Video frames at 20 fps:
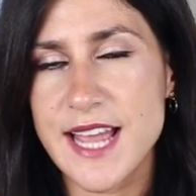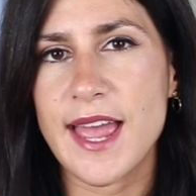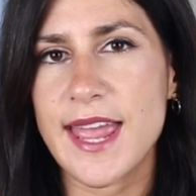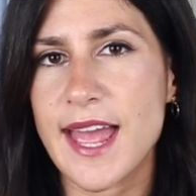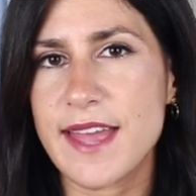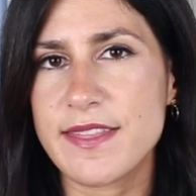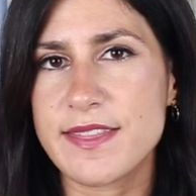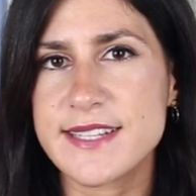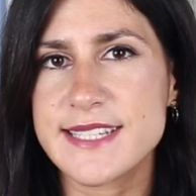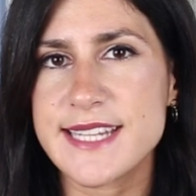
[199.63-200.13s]
I
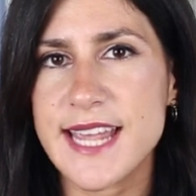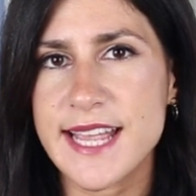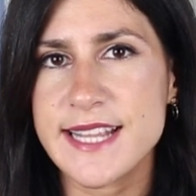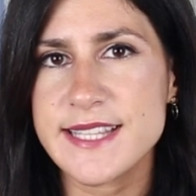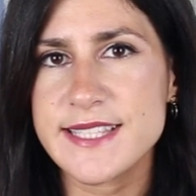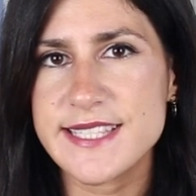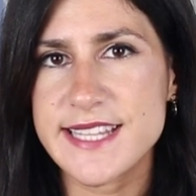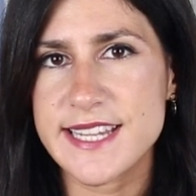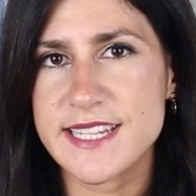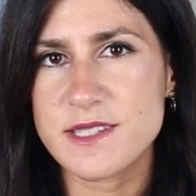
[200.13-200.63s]
had the
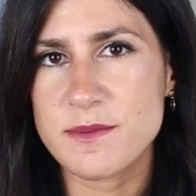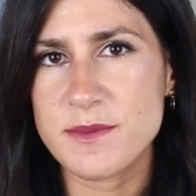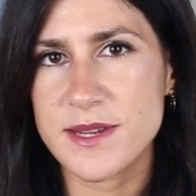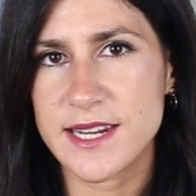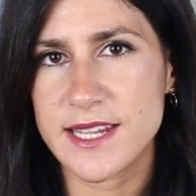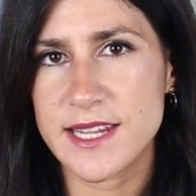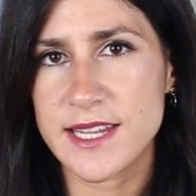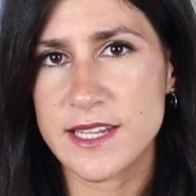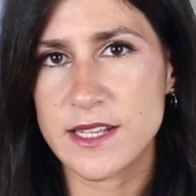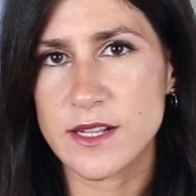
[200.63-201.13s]
10
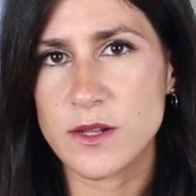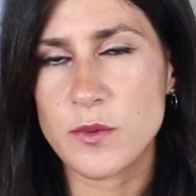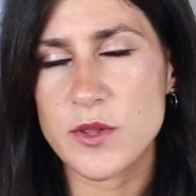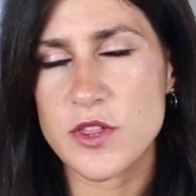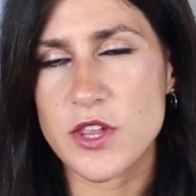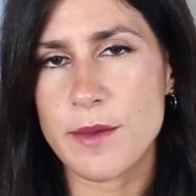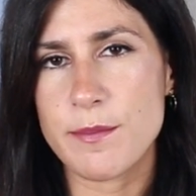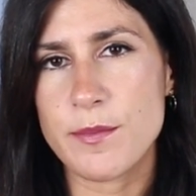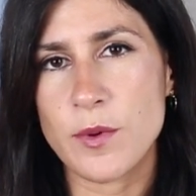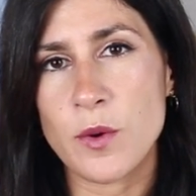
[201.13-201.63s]
centimeter heel,
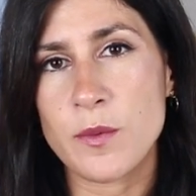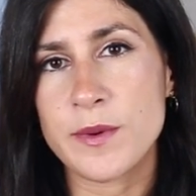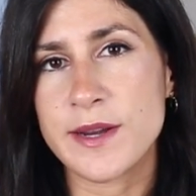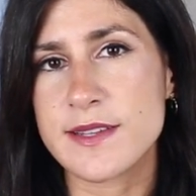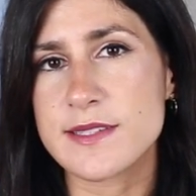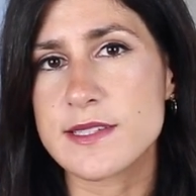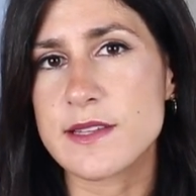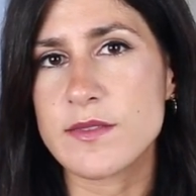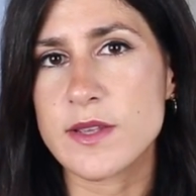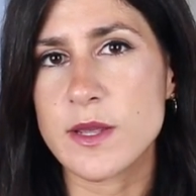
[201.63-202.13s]
which I bought when
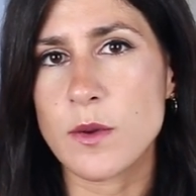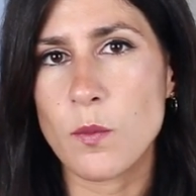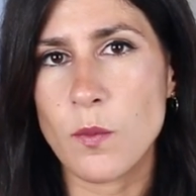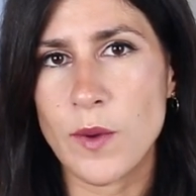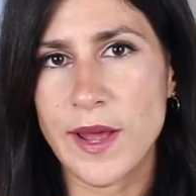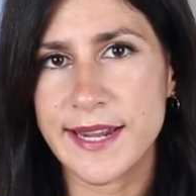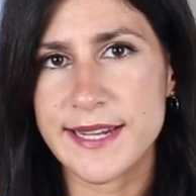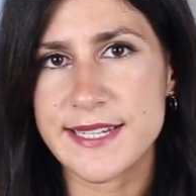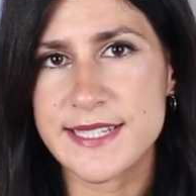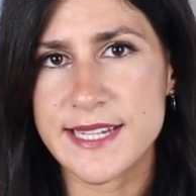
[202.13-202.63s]
I was living in
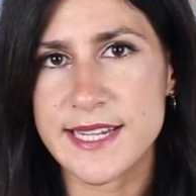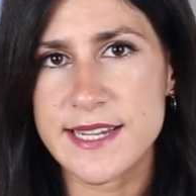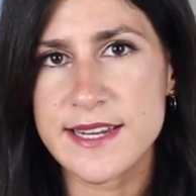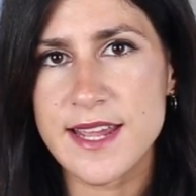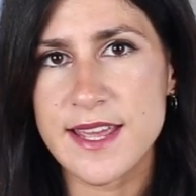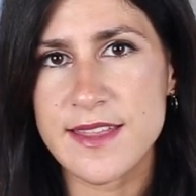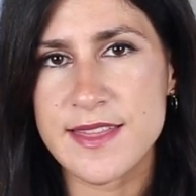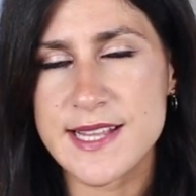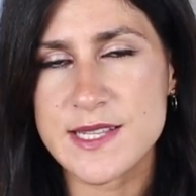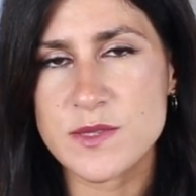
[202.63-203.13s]
Wellington,
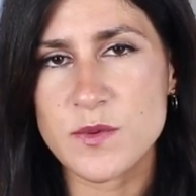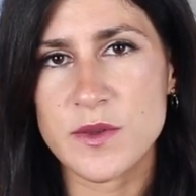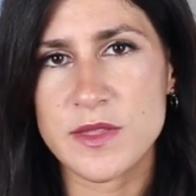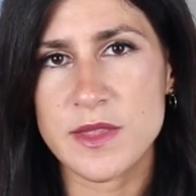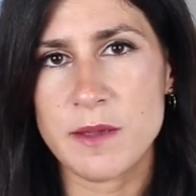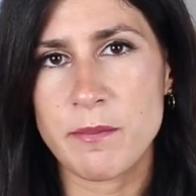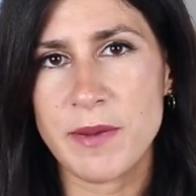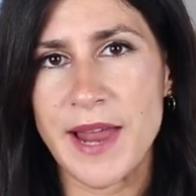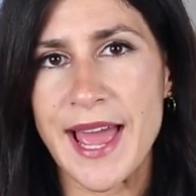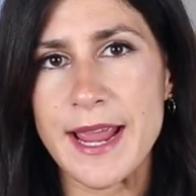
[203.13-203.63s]
and these were in
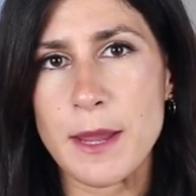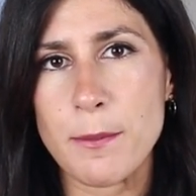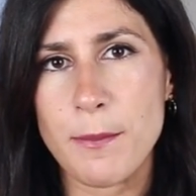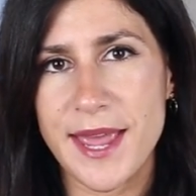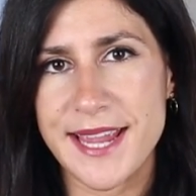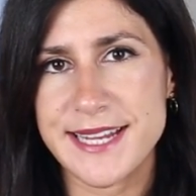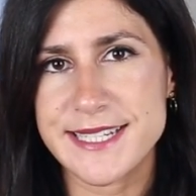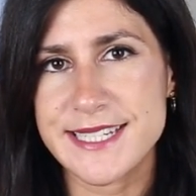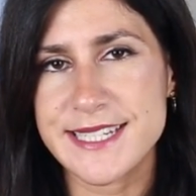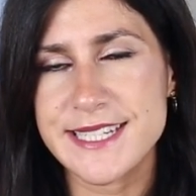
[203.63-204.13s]
the black
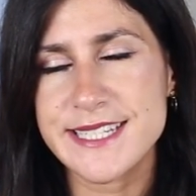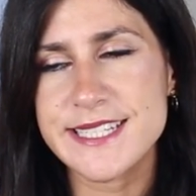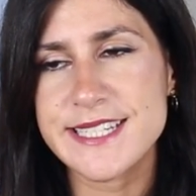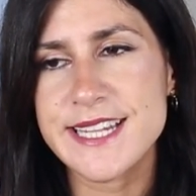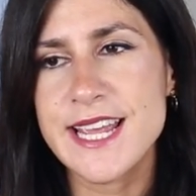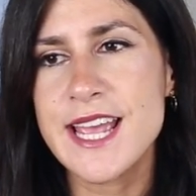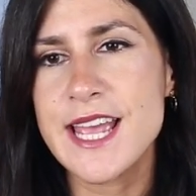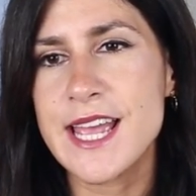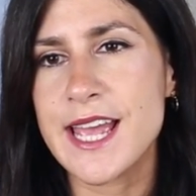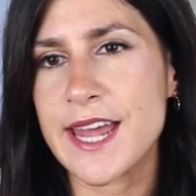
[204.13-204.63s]

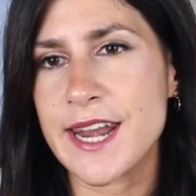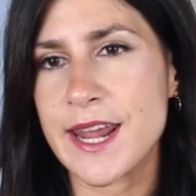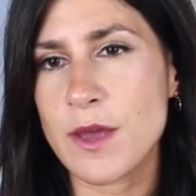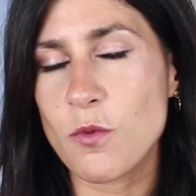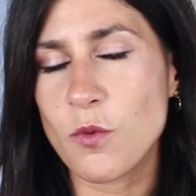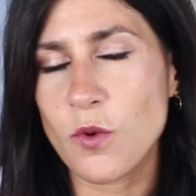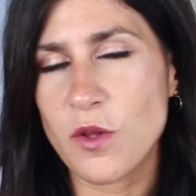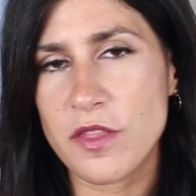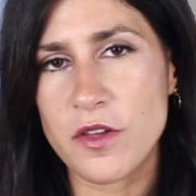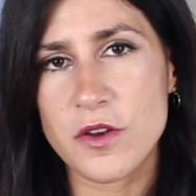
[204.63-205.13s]
patent, and I
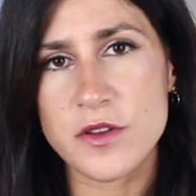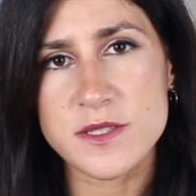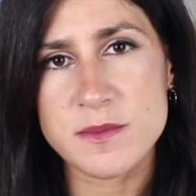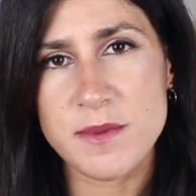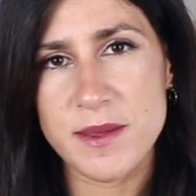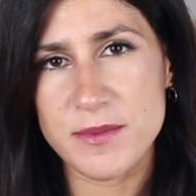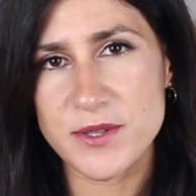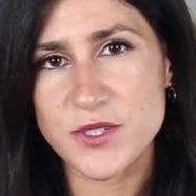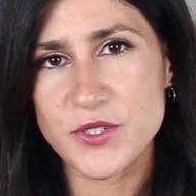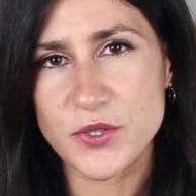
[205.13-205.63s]
wore those
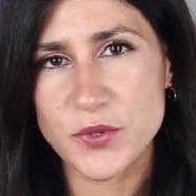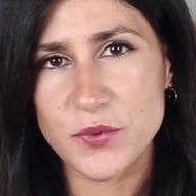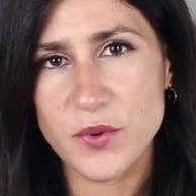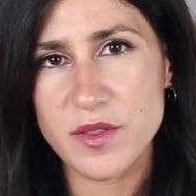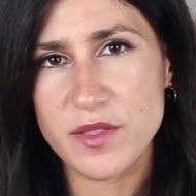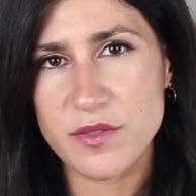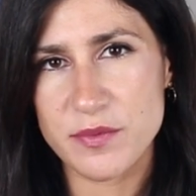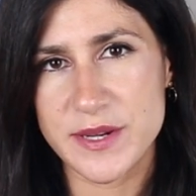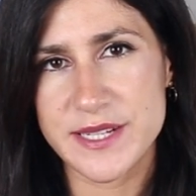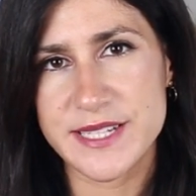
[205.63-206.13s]
maybe two
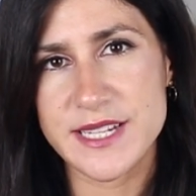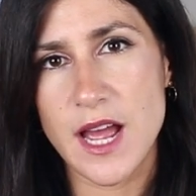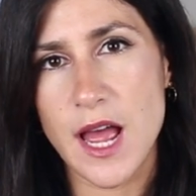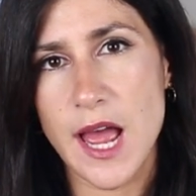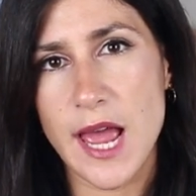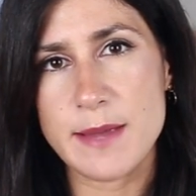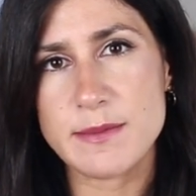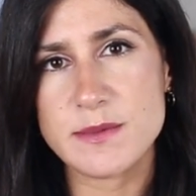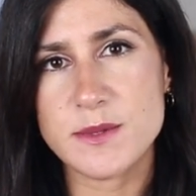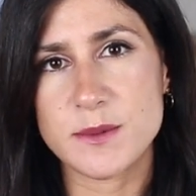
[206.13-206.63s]
or three
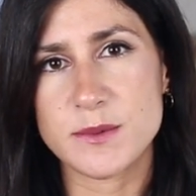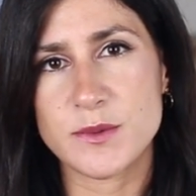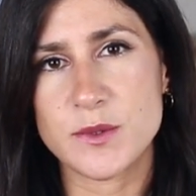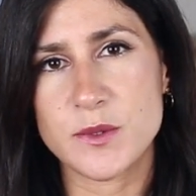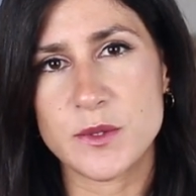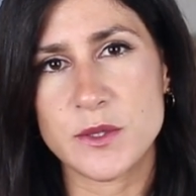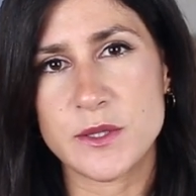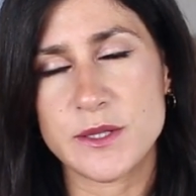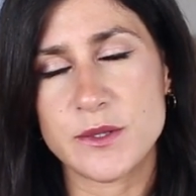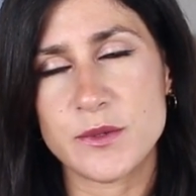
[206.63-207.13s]
times
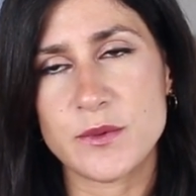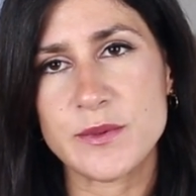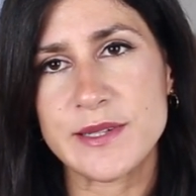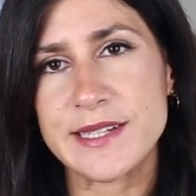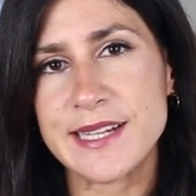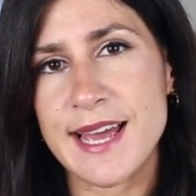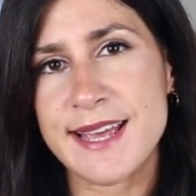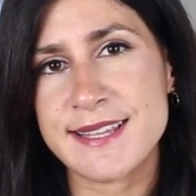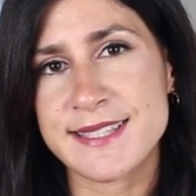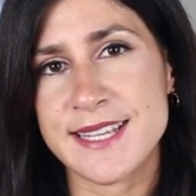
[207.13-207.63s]
before
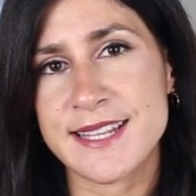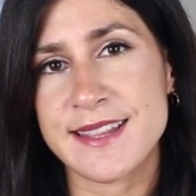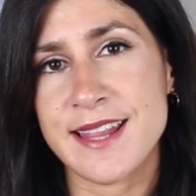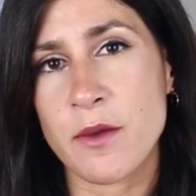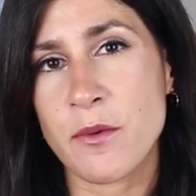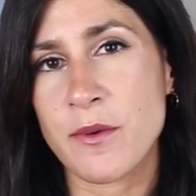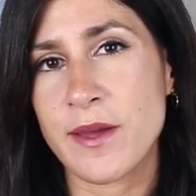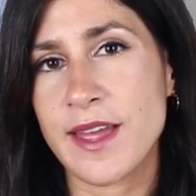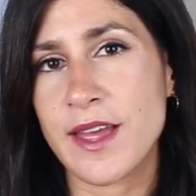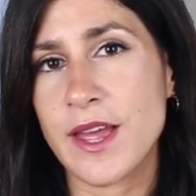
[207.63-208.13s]
realizing
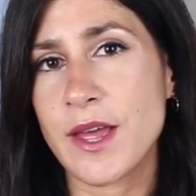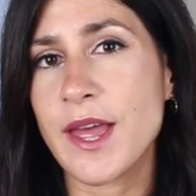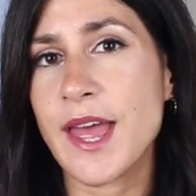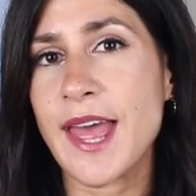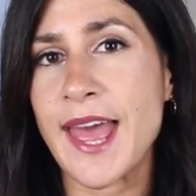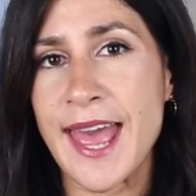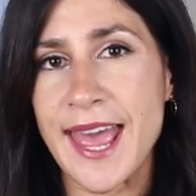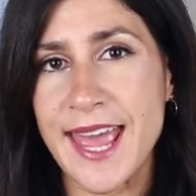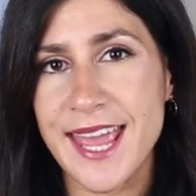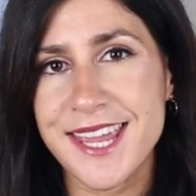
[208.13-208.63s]
they were
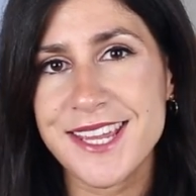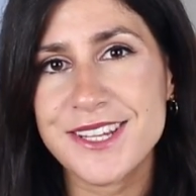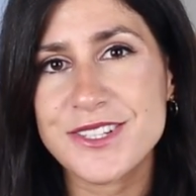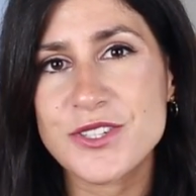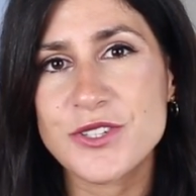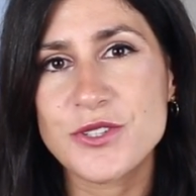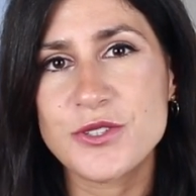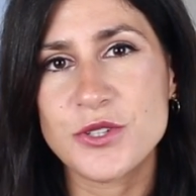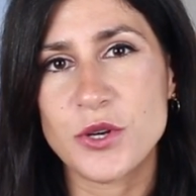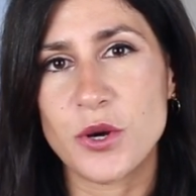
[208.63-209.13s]
A,
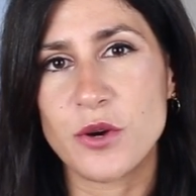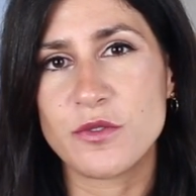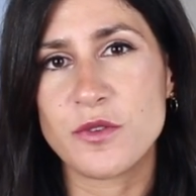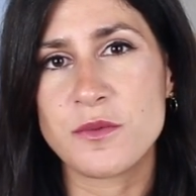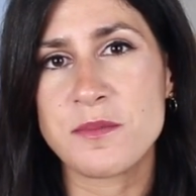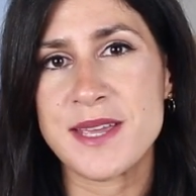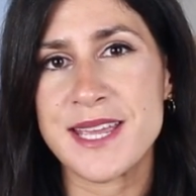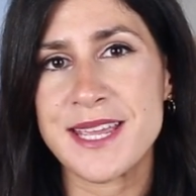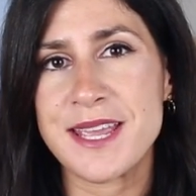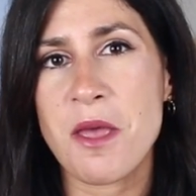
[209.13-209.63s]
too tall for
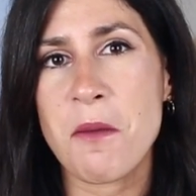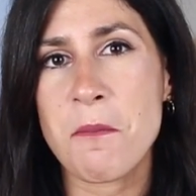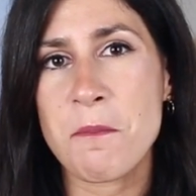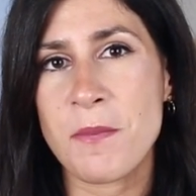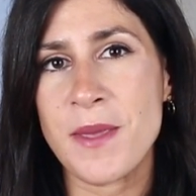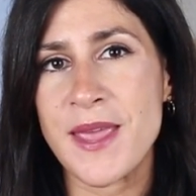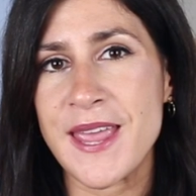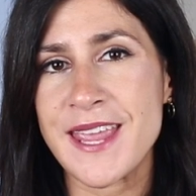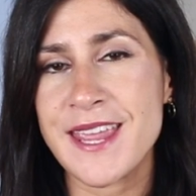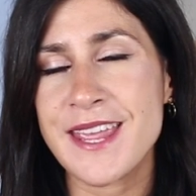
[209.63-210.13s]
me,
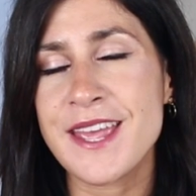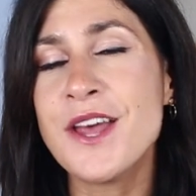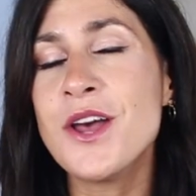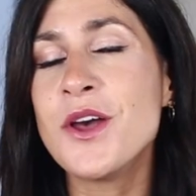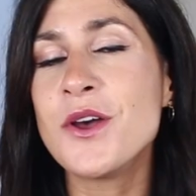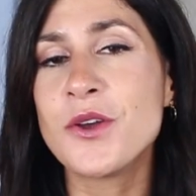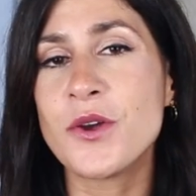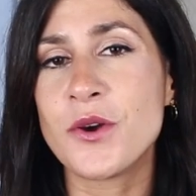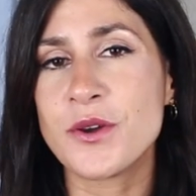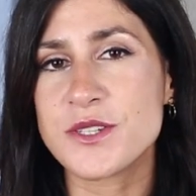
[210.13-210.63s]
B,
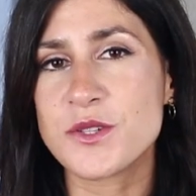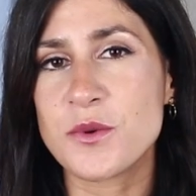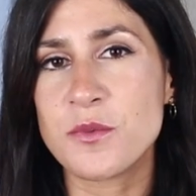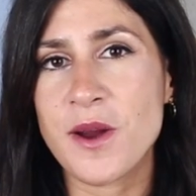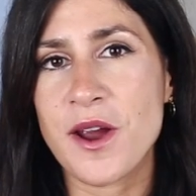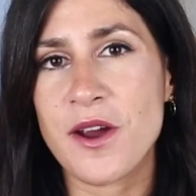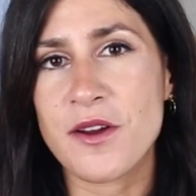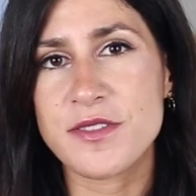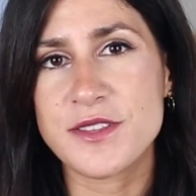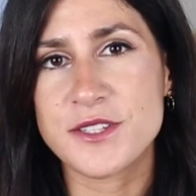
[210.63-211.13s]
going to
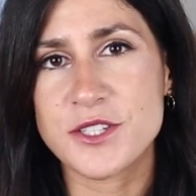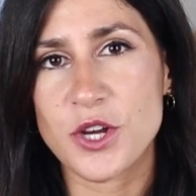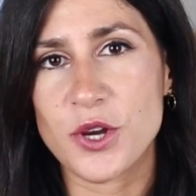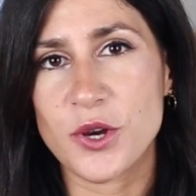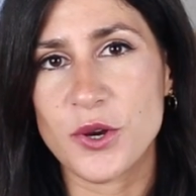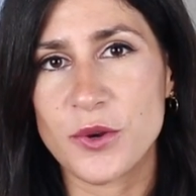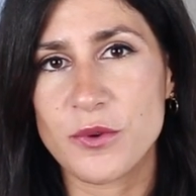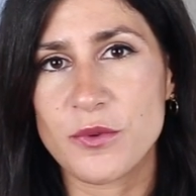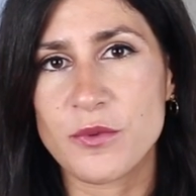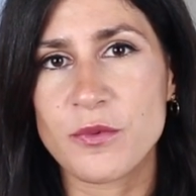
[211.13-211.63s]
wear at the
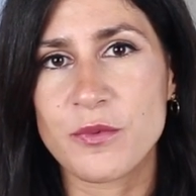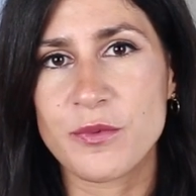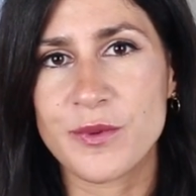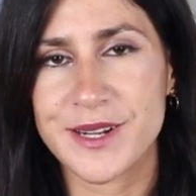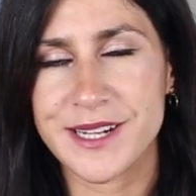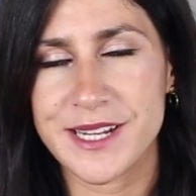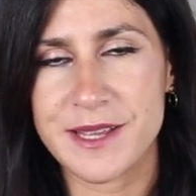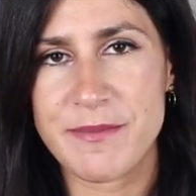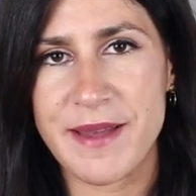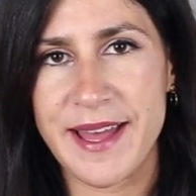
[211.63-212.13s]
toe
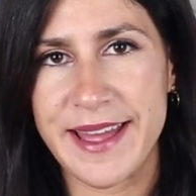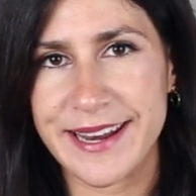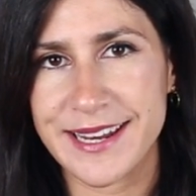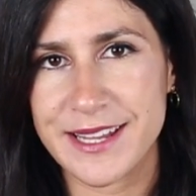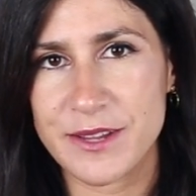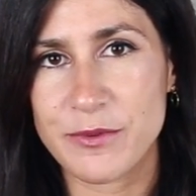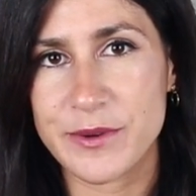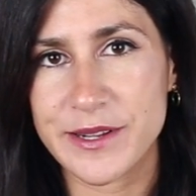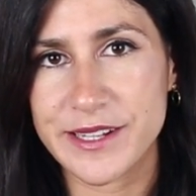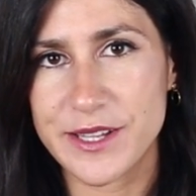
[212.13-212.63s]
really
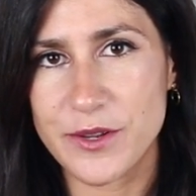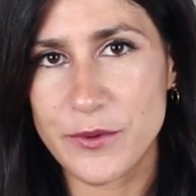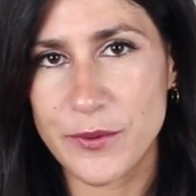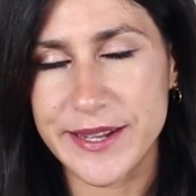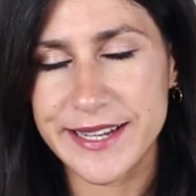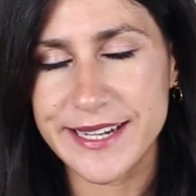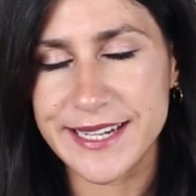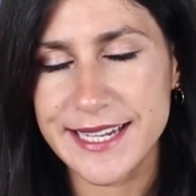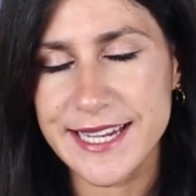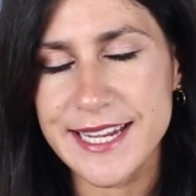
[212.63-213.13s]
badly really
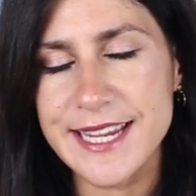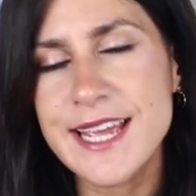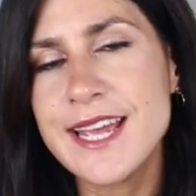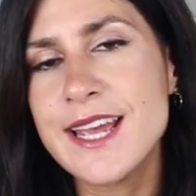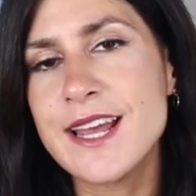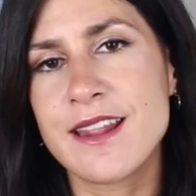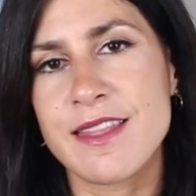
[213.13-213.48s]
quickly.